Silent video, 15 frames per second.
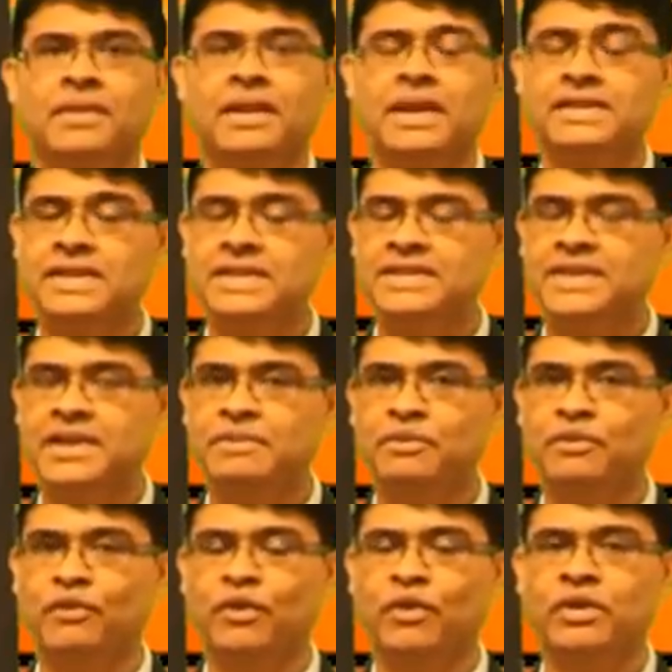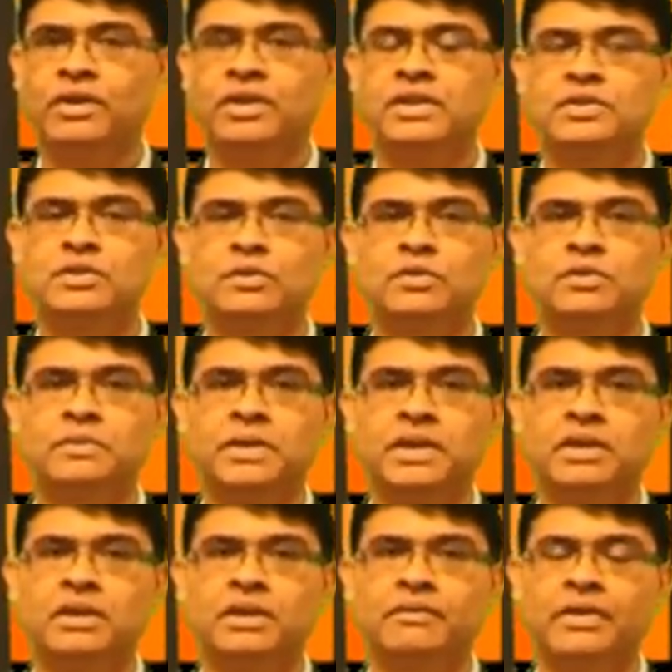As I said before, it's going to
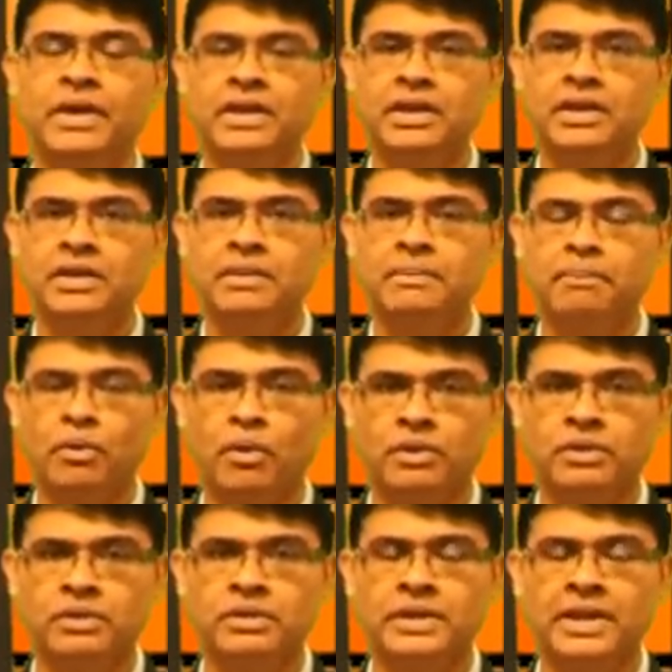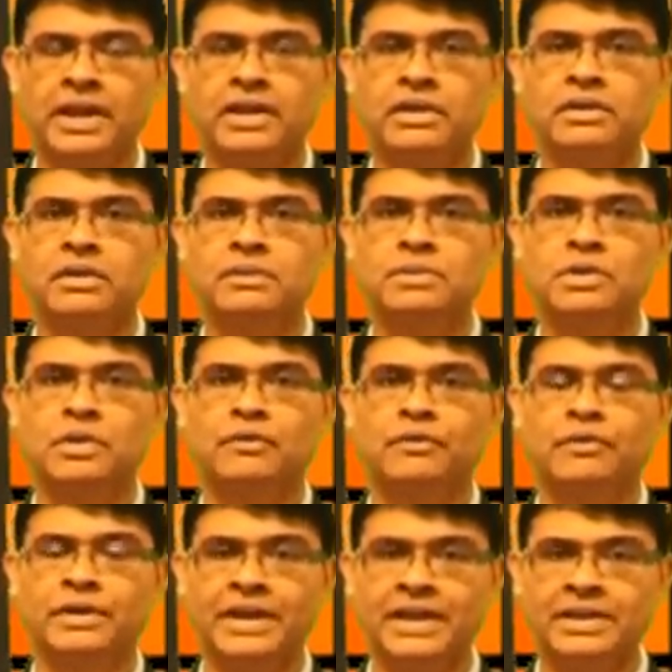be a very important day in terms
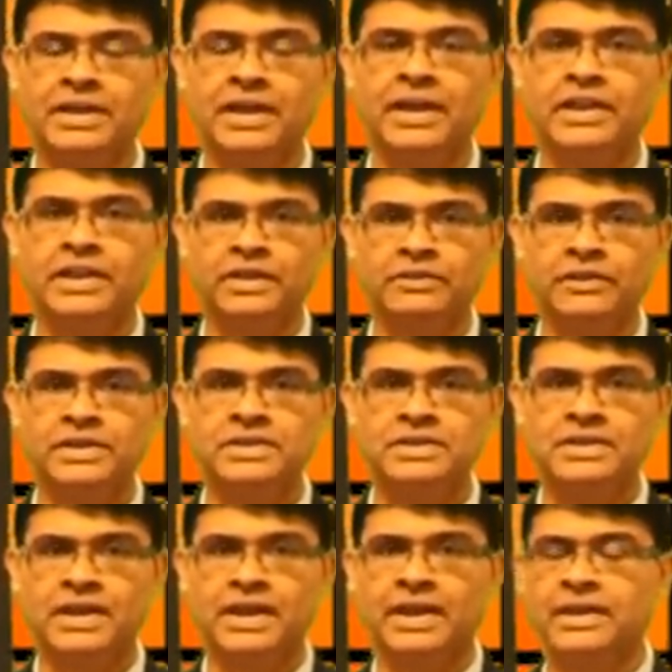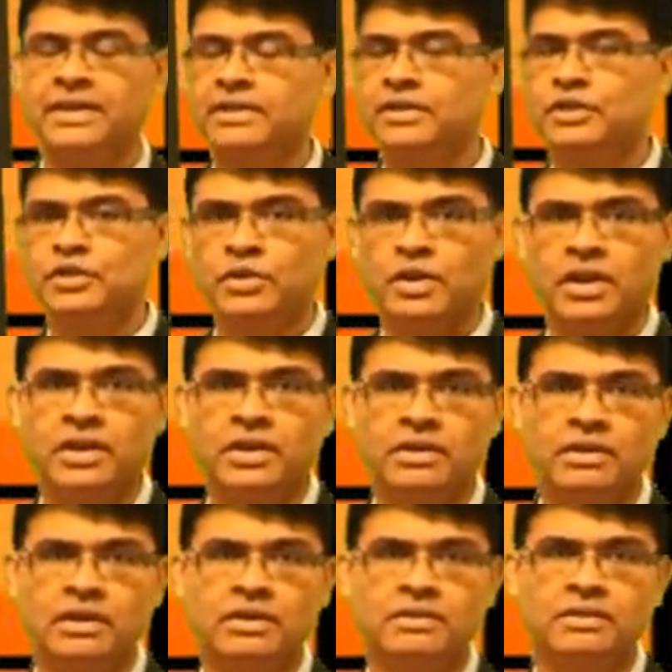of data and events, and today
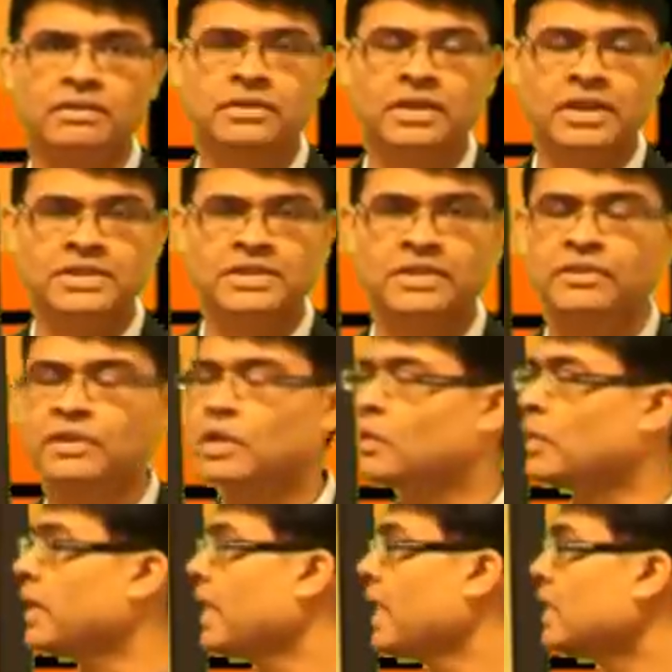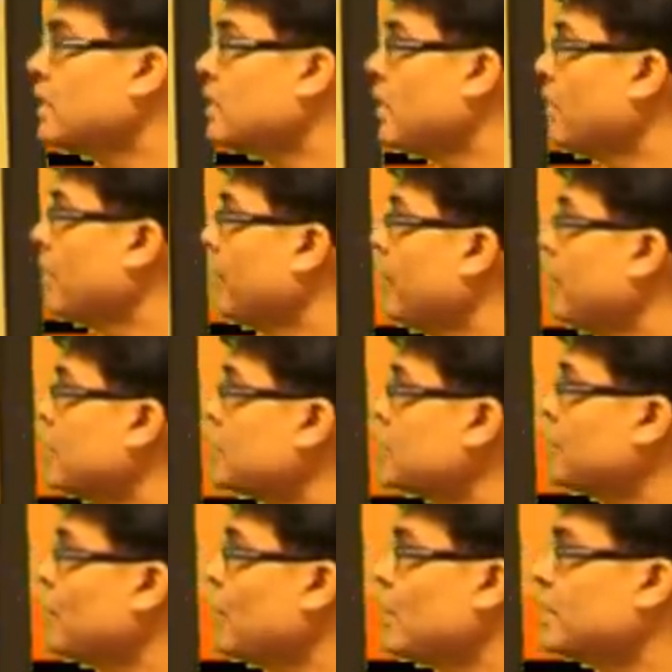here are the things that we are looking at. First
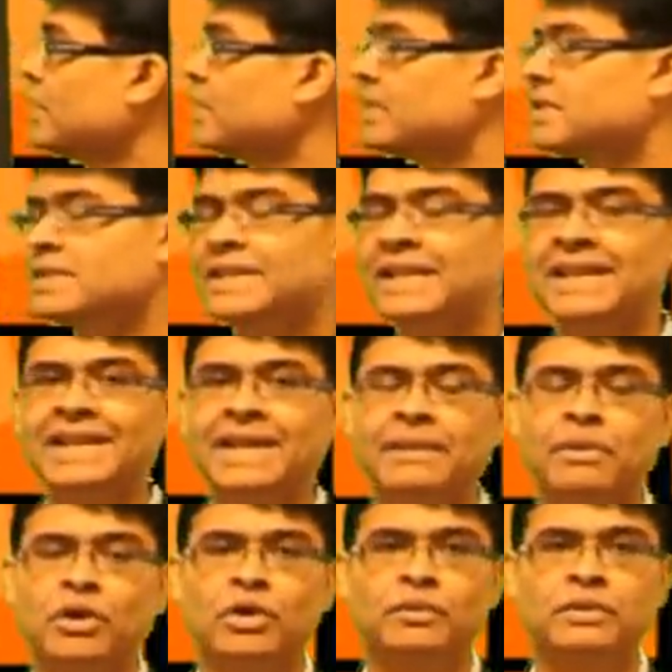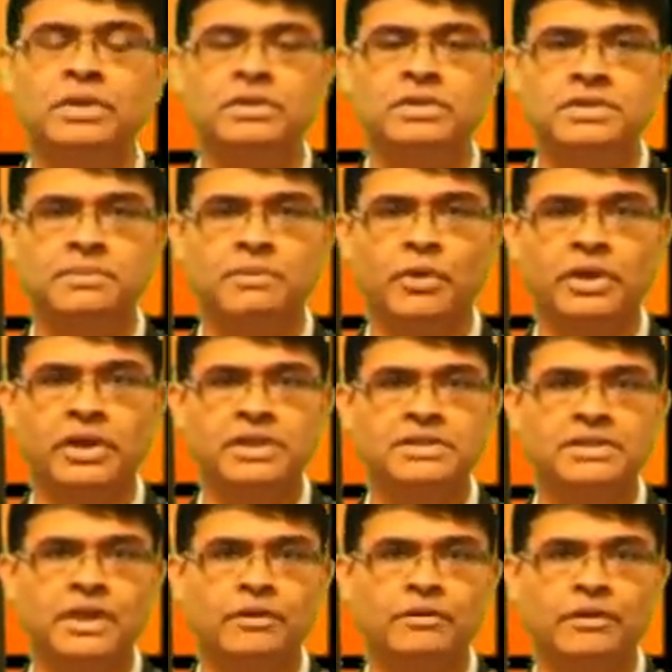of all, Tata Steel came out with a disappointing
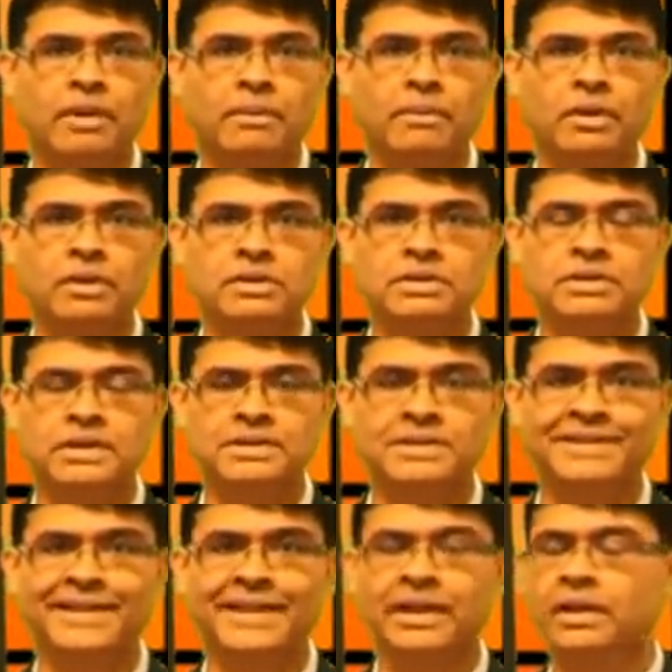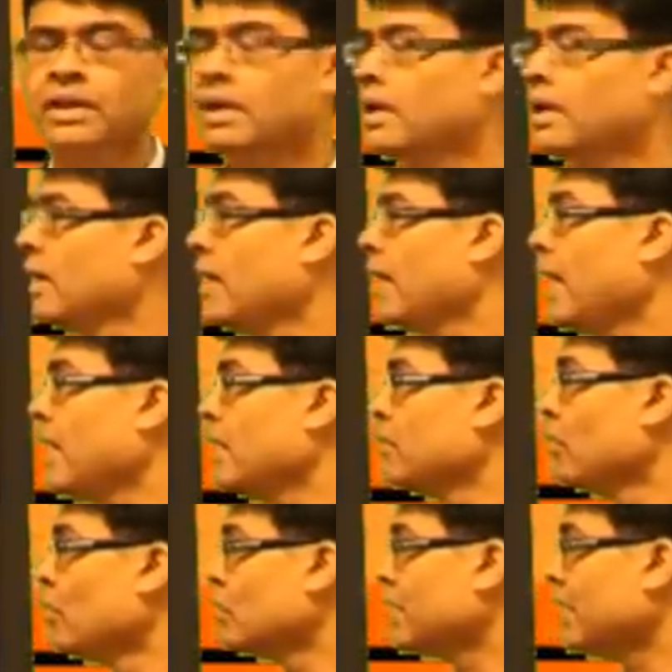set of numbers yesterday,
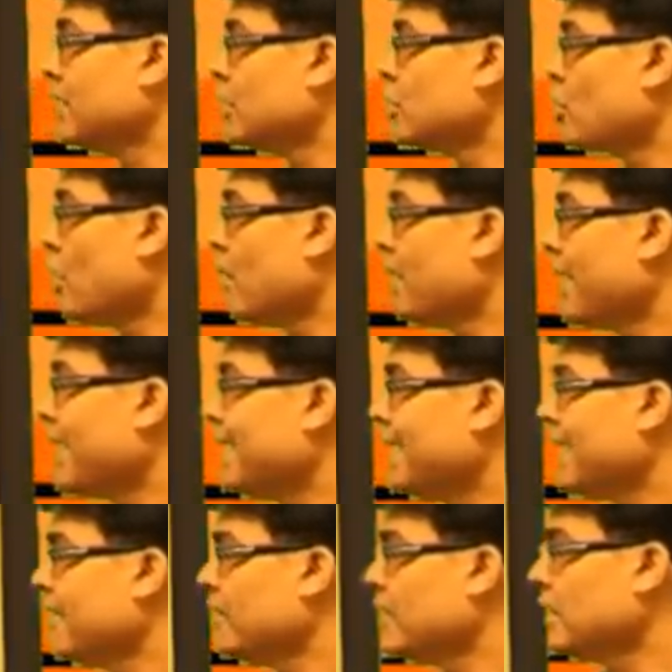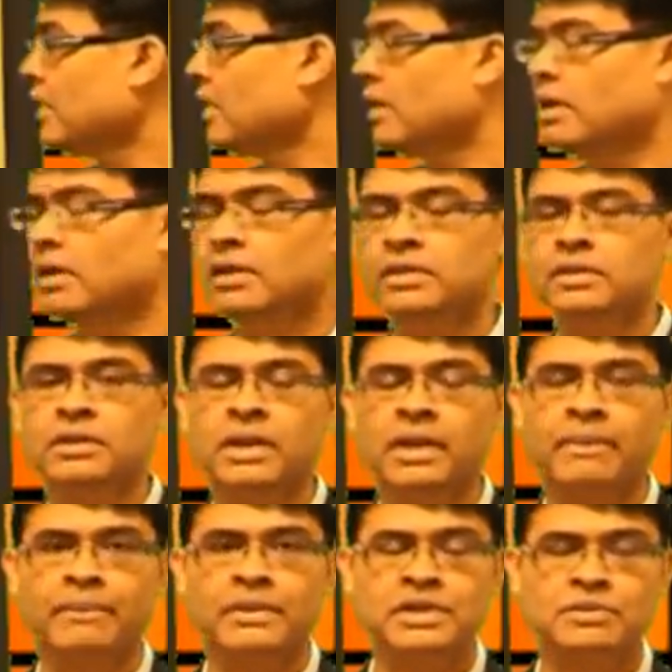and both at the top line level, the
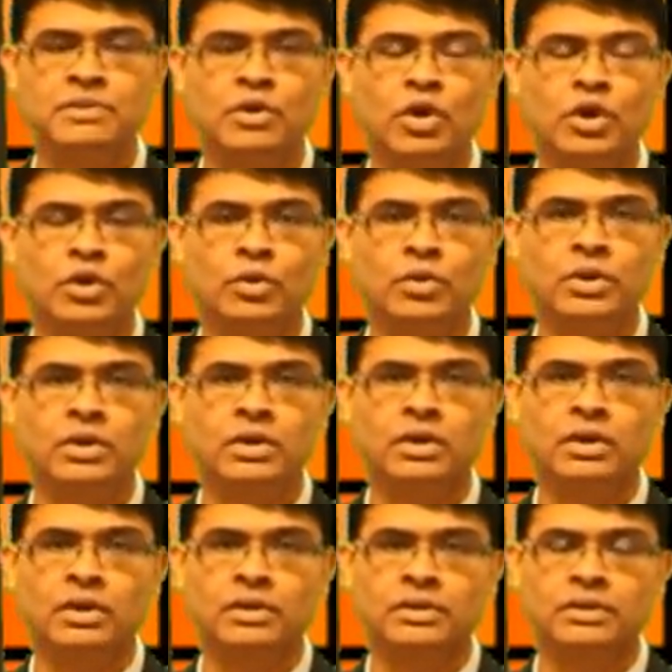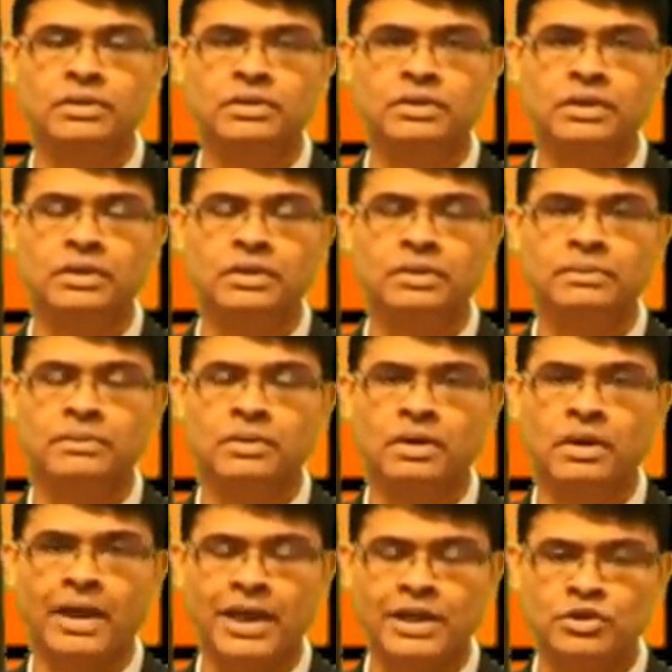numbers were not good. The
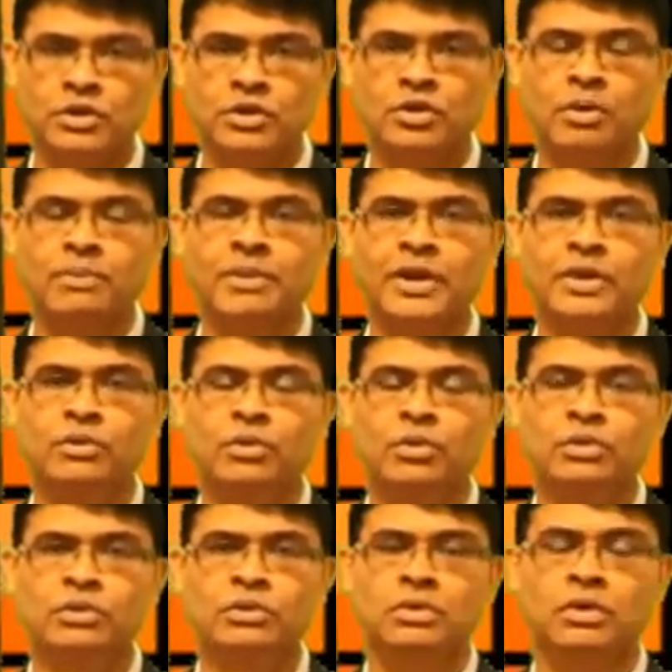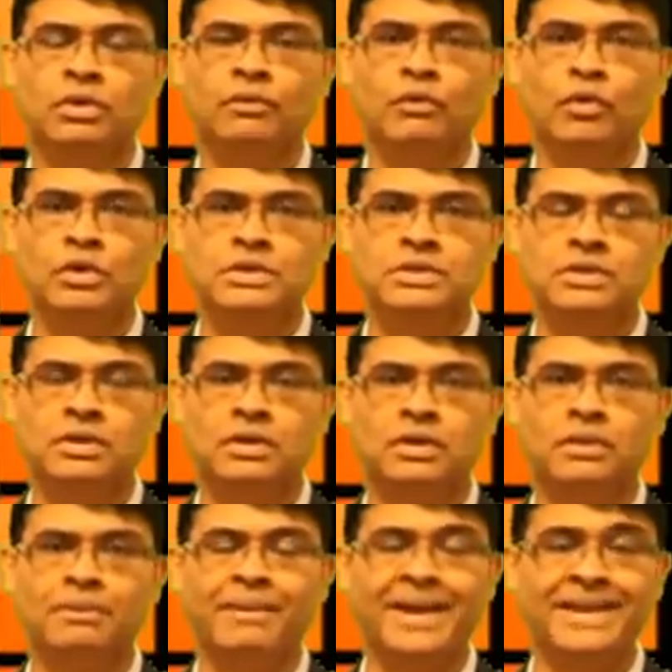actual top line growth was
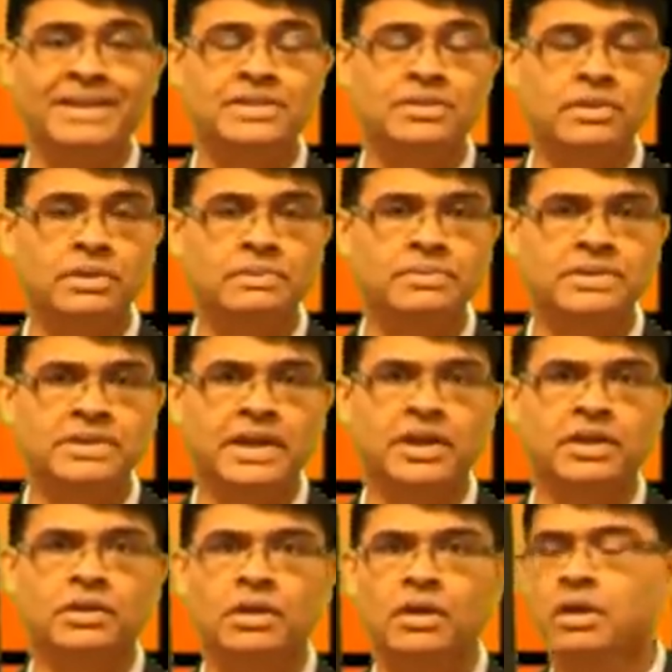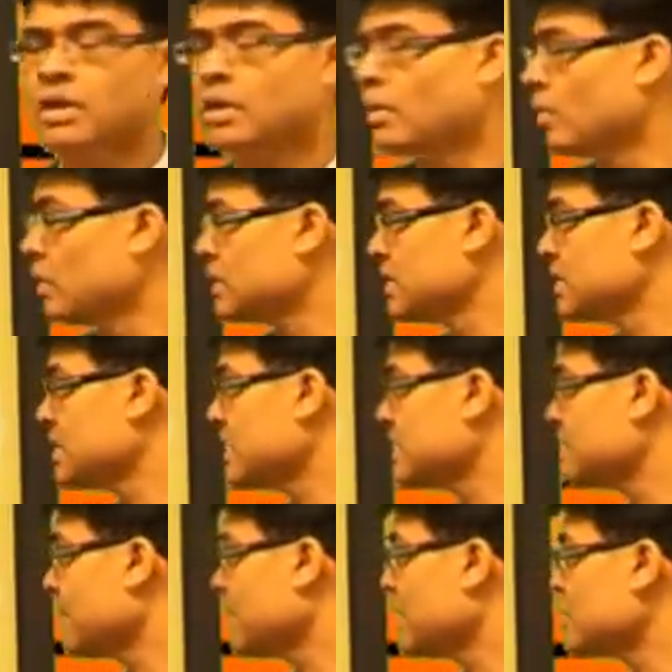minus 3% versus the
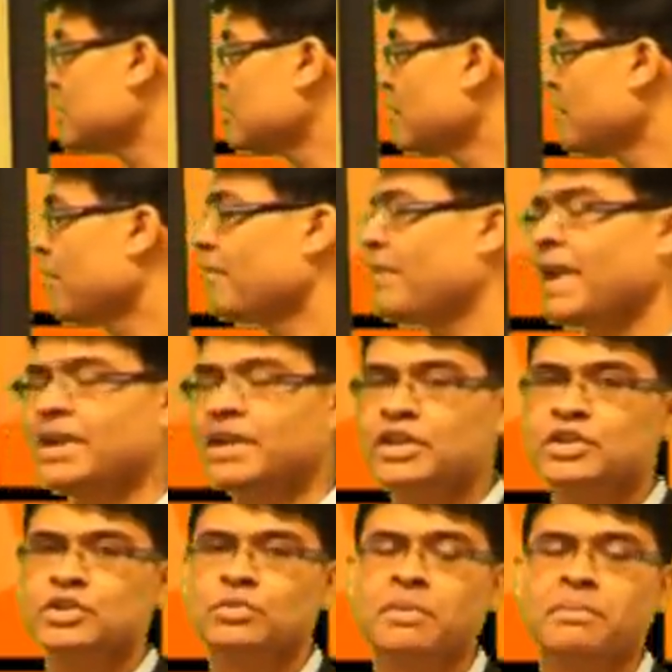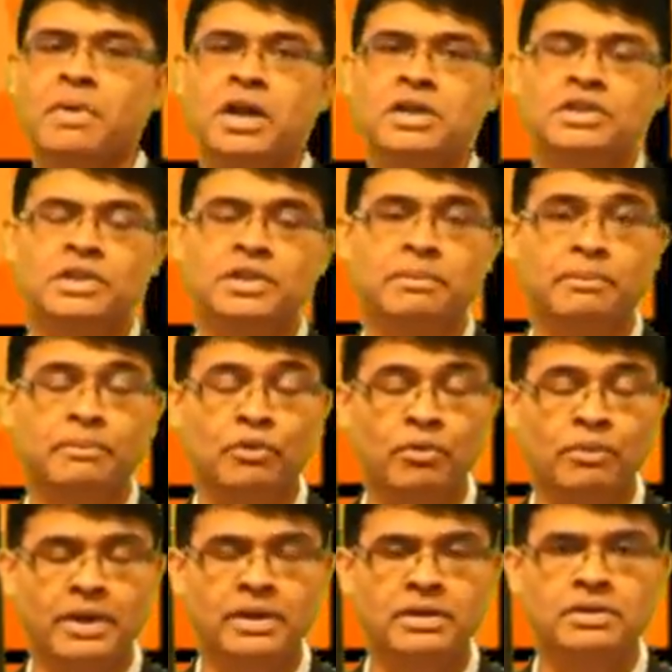expectations of a flattish to a marginal
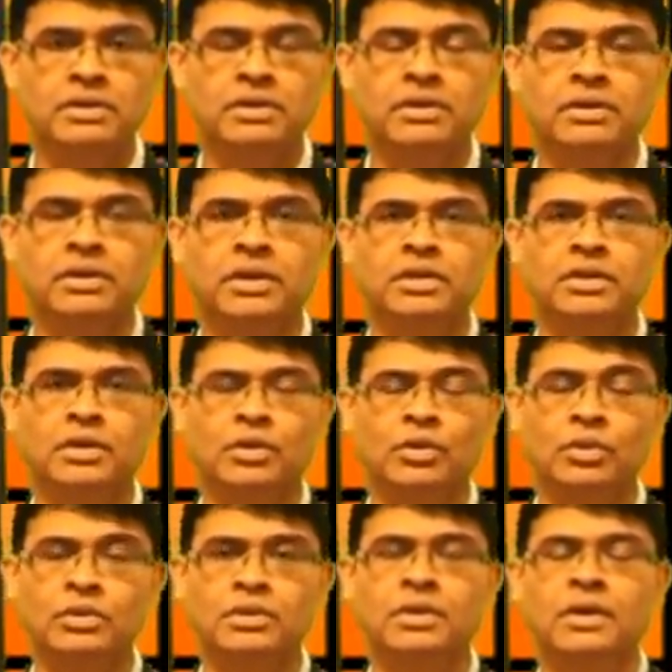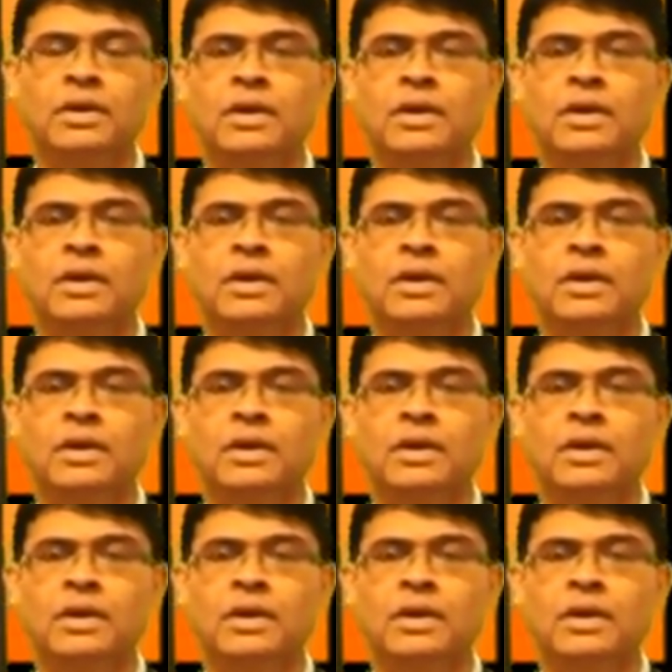improvement in the growth.